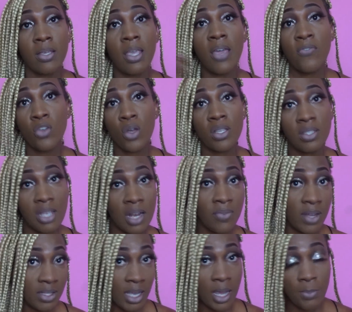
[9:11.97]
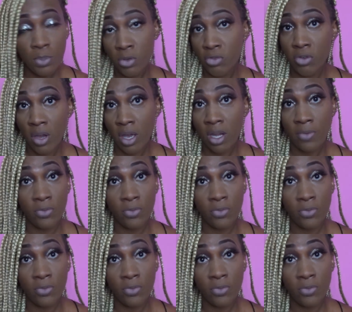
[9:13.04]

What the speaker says: Give yourself a time period.